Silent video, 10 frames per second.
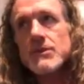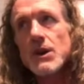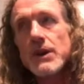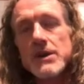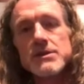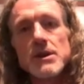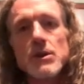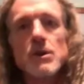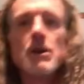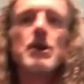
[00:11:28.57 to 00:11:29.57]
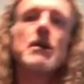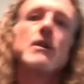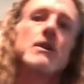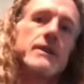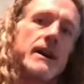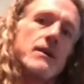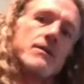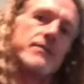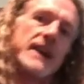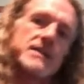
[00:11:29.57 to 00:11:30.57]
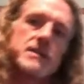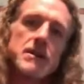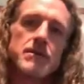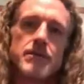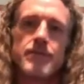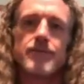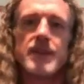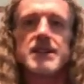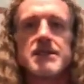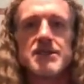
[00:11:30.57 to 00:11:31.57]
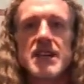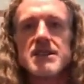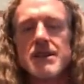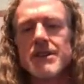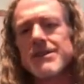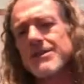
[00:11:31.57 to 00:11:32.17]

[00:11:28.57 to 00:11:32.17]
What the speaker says: Okay, so now that's the gist of it.